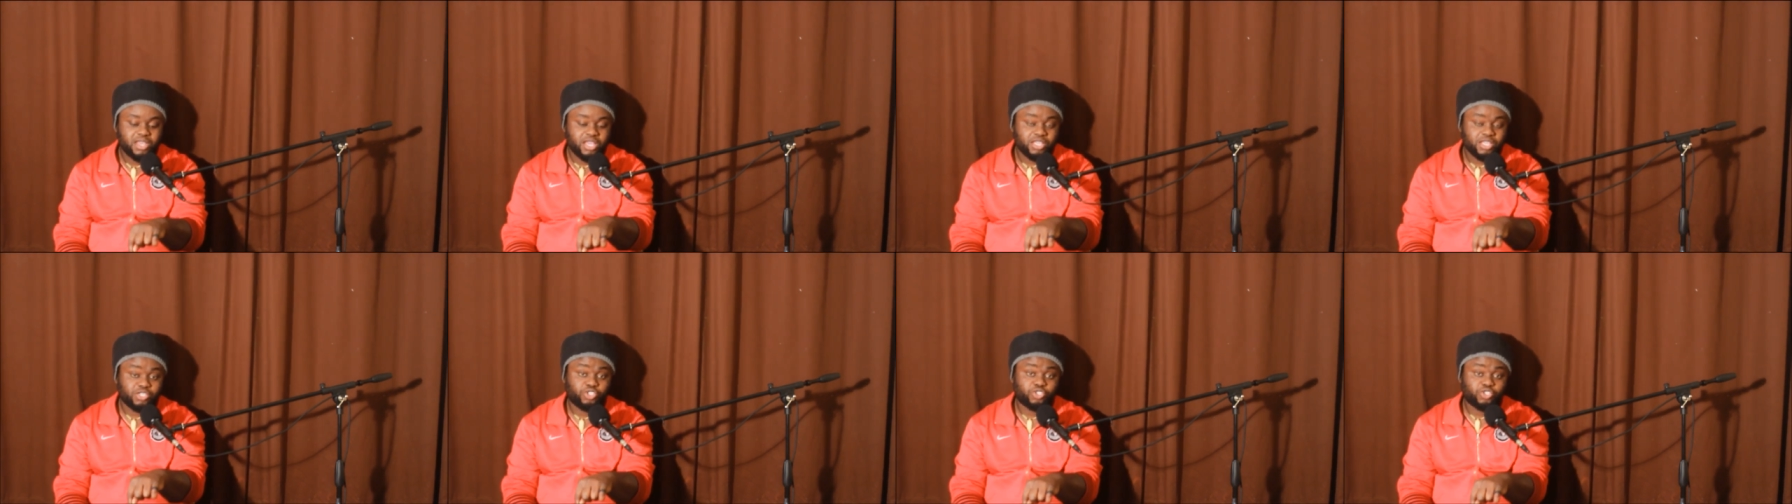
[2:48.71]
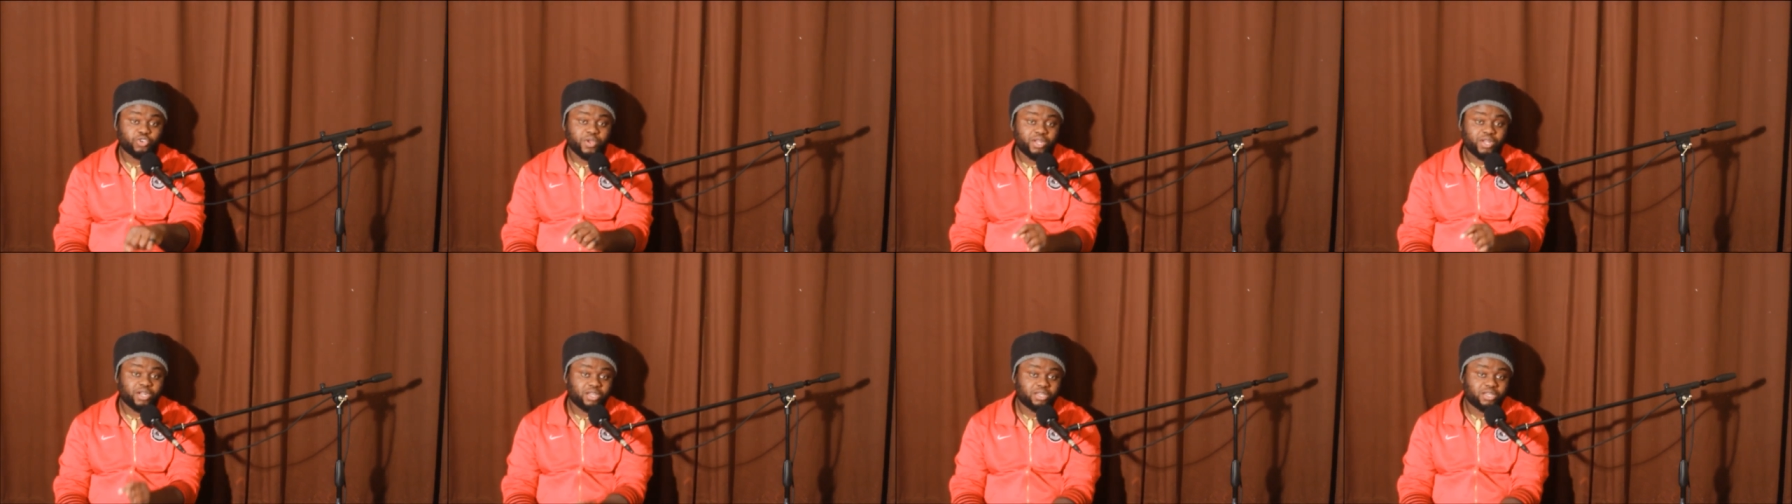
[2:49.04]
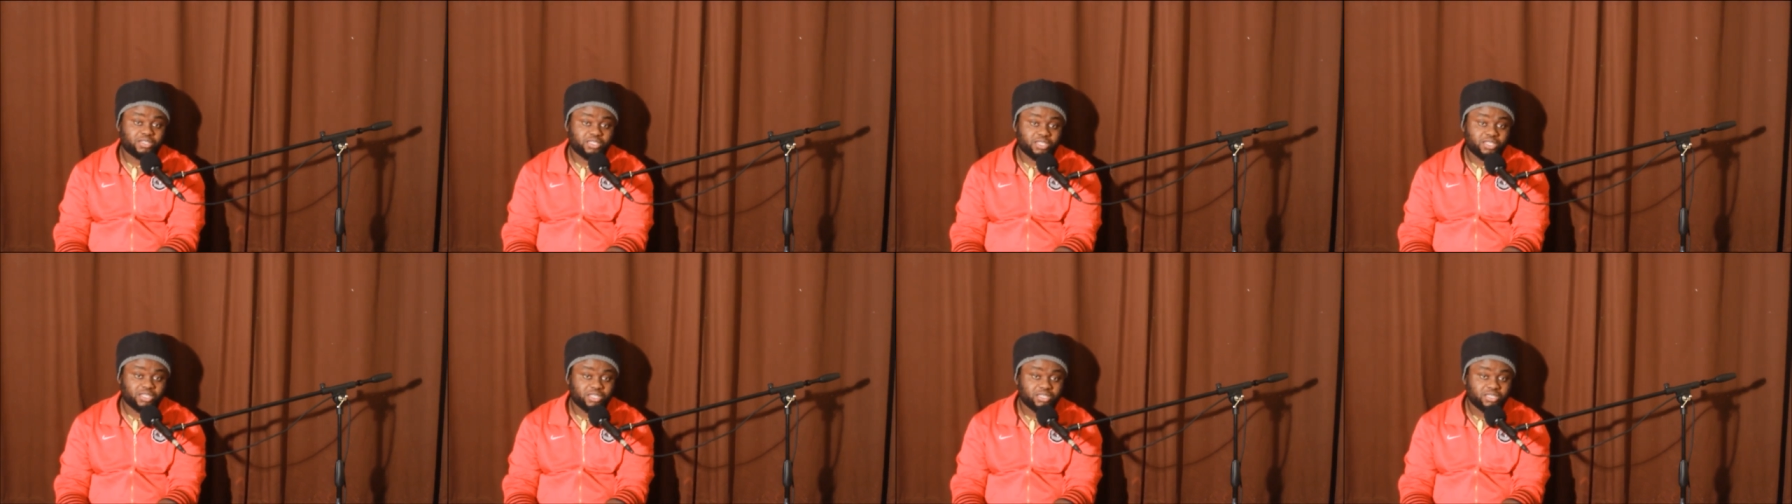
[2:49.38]
his show in
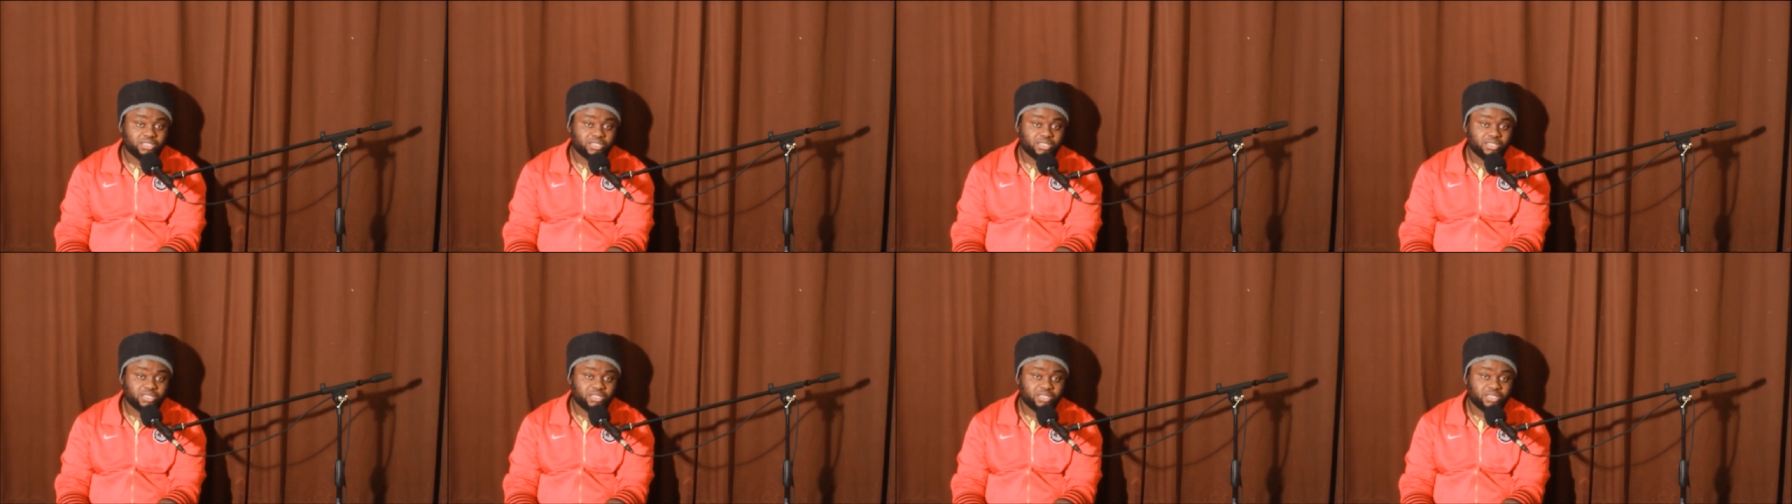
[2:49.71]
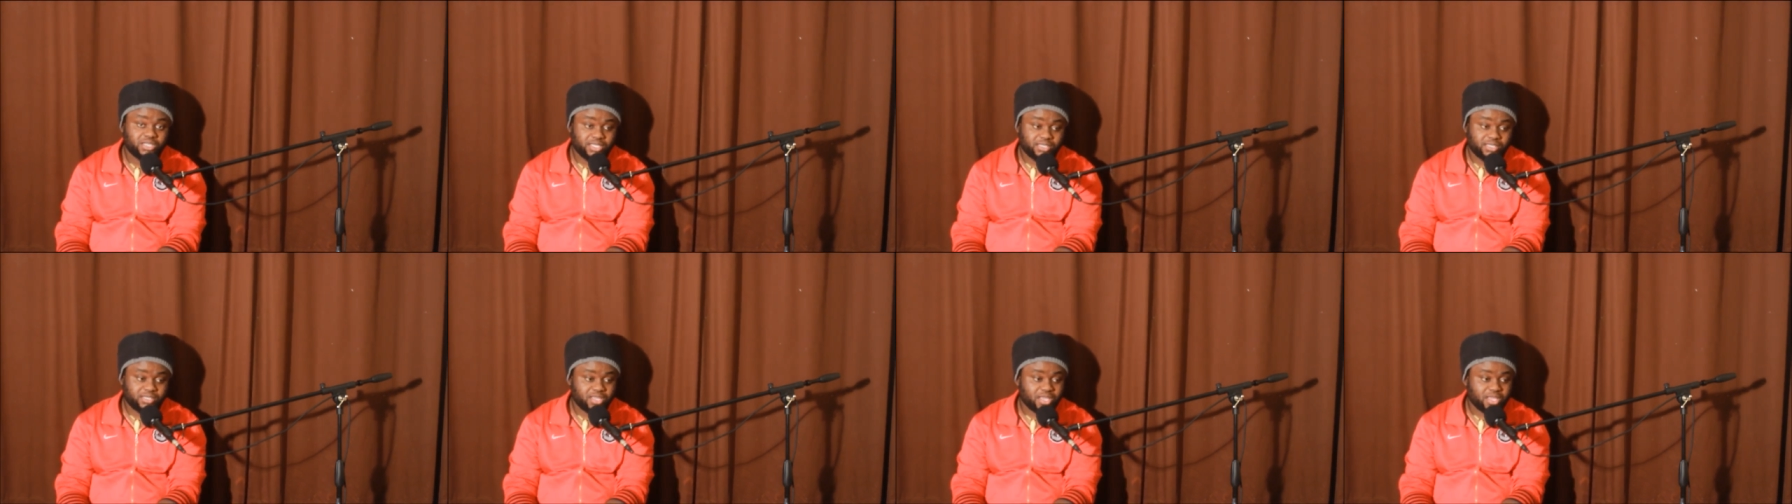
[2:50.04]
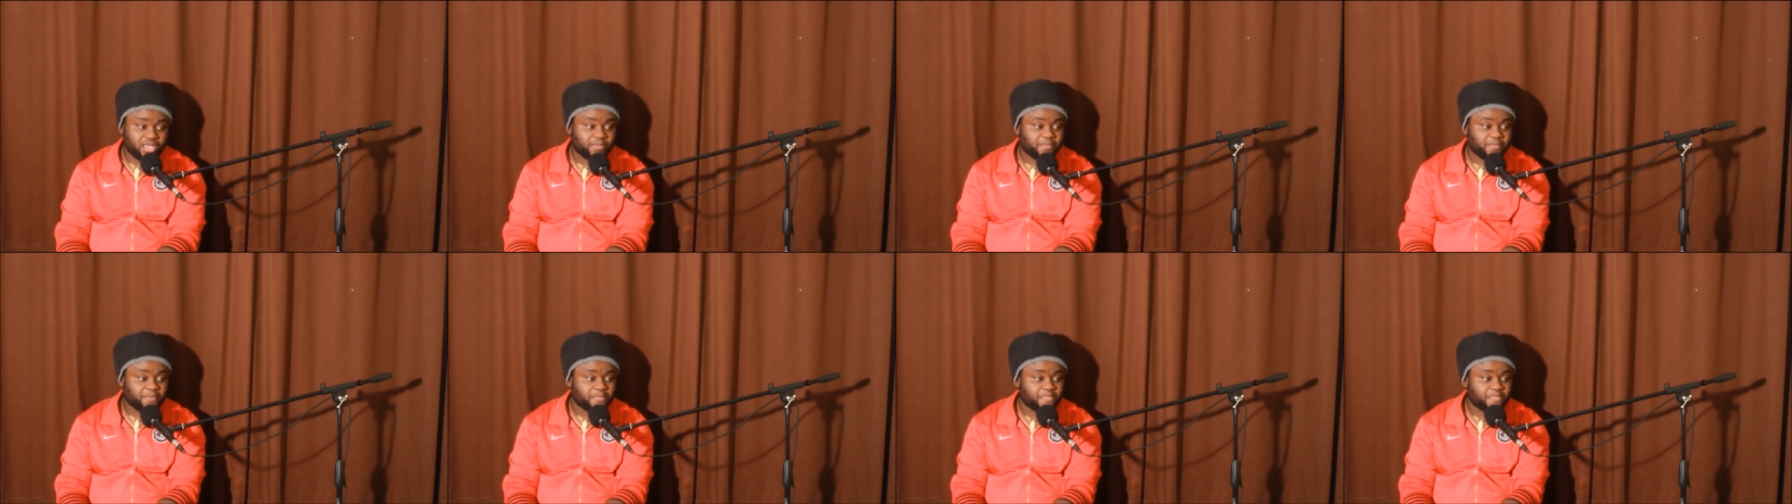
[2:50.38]
London, yeah, this
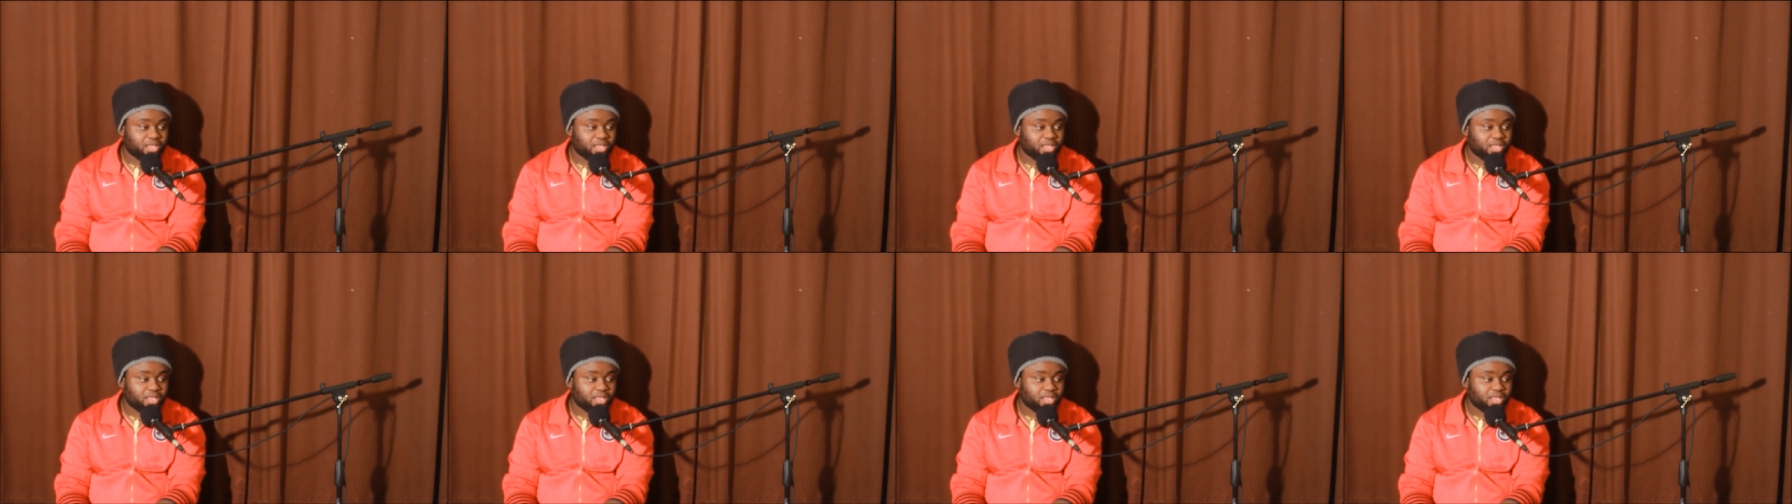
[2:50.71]
year,